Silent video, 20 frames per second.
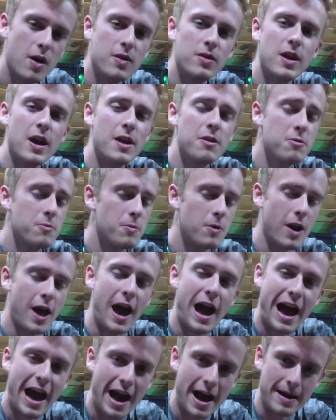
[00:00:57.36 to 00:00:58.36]
that's what
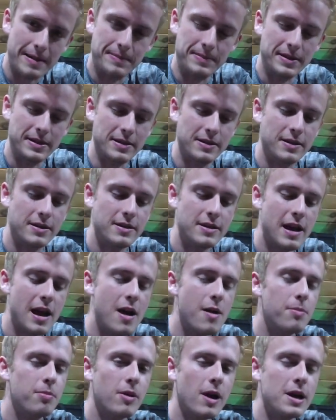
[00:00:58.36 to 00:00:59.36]
happened.
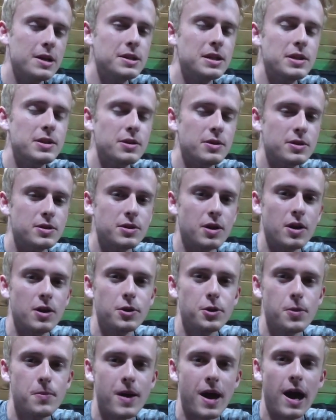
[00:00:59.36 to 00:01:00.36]
Now prices are
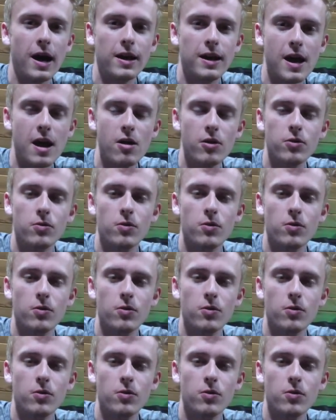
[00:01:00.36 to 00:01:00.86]
starting to go back down